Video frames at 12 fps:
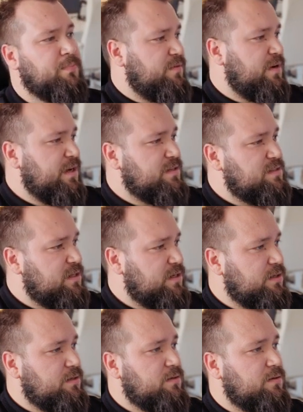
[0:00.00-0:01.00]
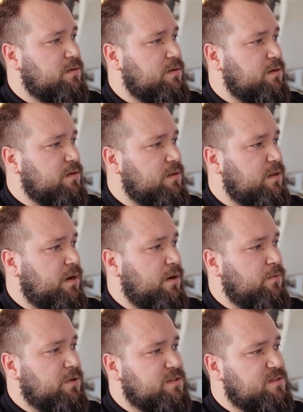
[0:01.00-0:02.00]
The next thing that
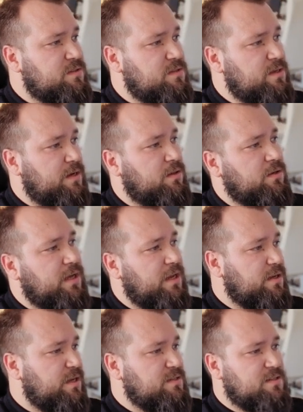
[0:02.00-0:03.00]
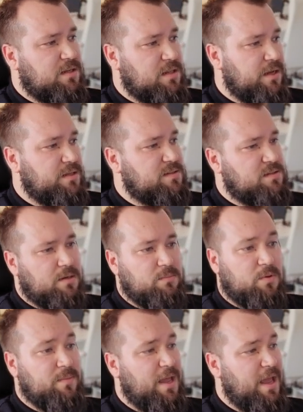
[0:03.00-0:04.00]
I want us to take a look at is the clients
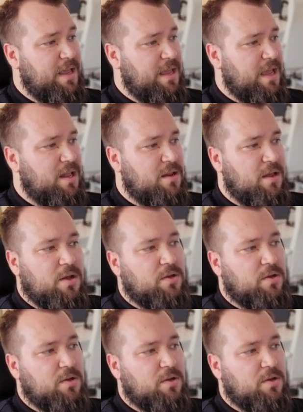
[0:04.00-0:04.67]
table. Again,